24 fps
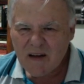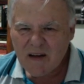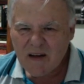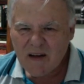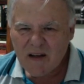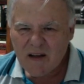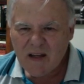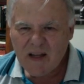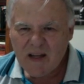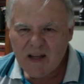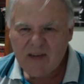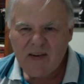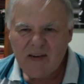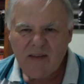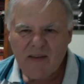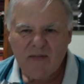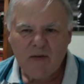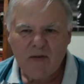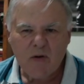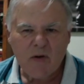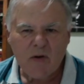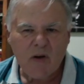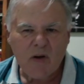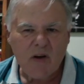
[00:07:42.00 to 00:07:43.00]
Let's have a
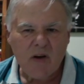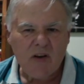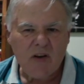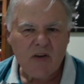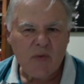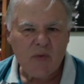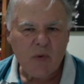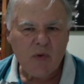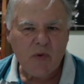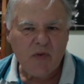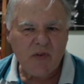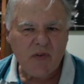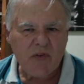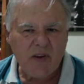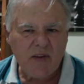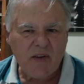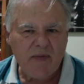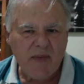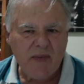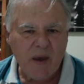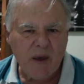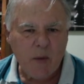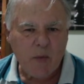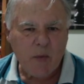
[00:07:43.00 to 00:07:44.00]
look. I just want to see if
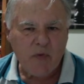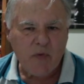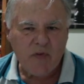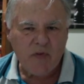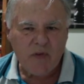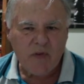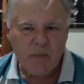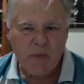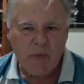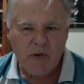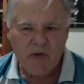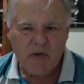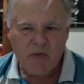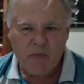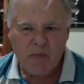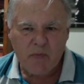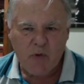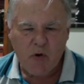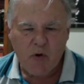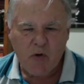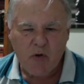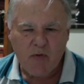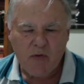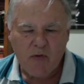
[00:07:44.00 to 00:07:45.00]
that was the best
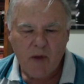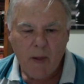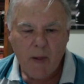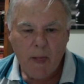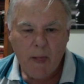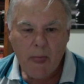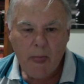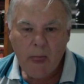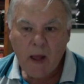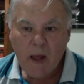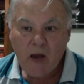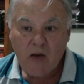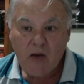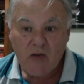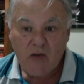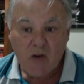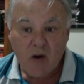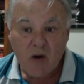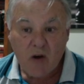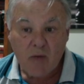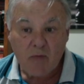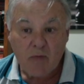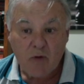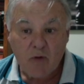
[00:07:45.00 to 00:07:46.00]
move, because
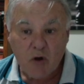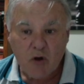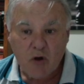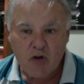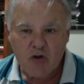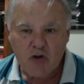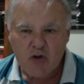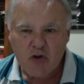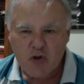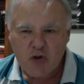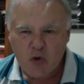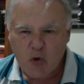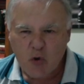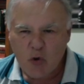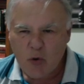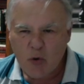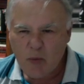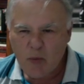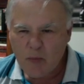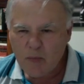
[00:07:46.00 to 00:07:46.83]
I'm not sure.